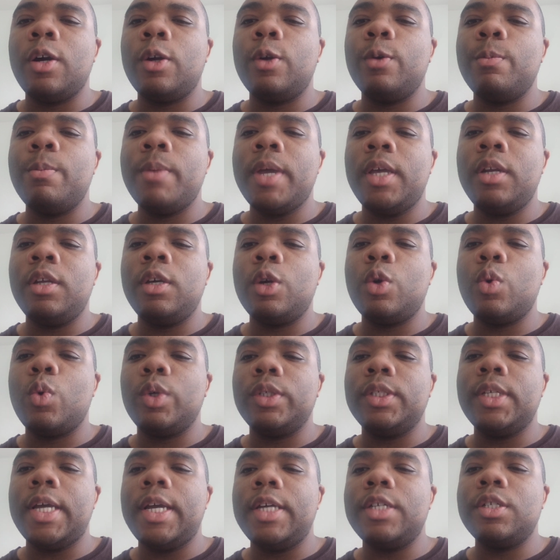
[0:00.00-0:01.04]
Automated
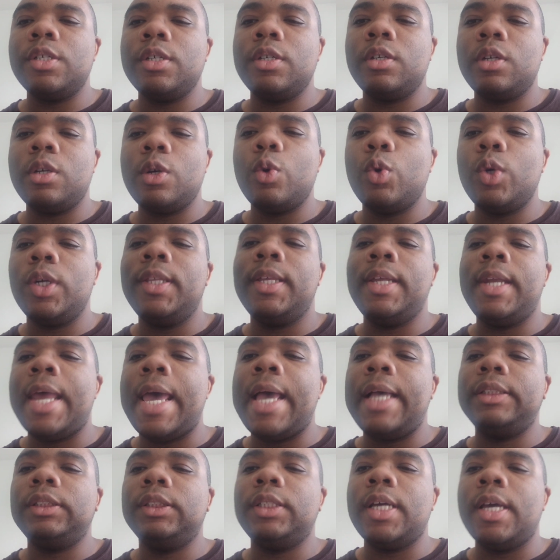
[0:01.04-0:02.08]
Quotation, or the
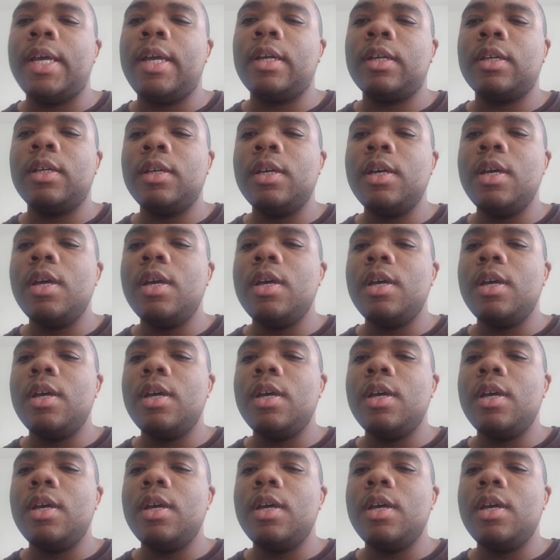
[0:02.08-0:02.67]
NASDAQ